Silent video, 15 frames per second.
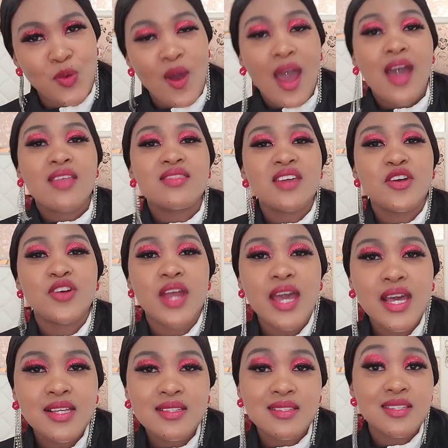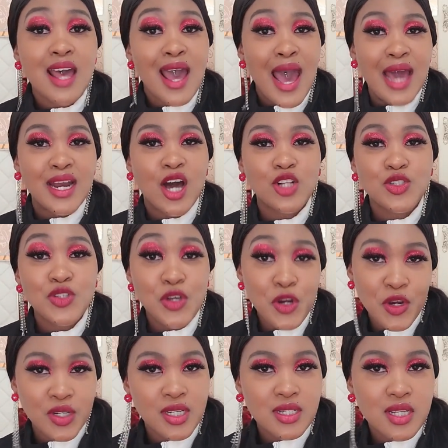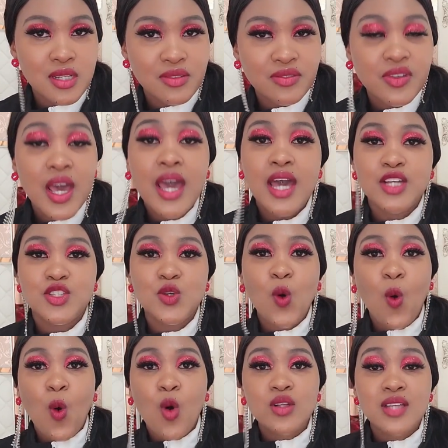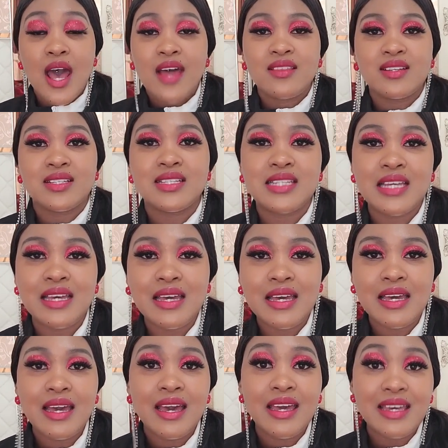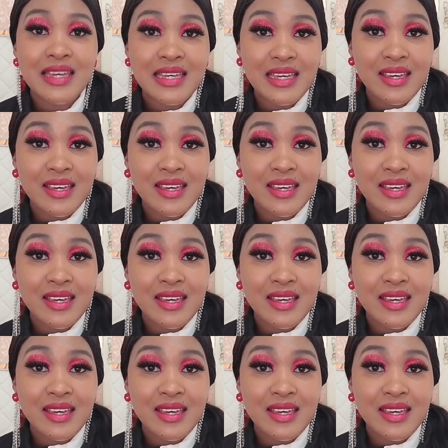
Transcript: you. There is an alternative. It's called the TEFL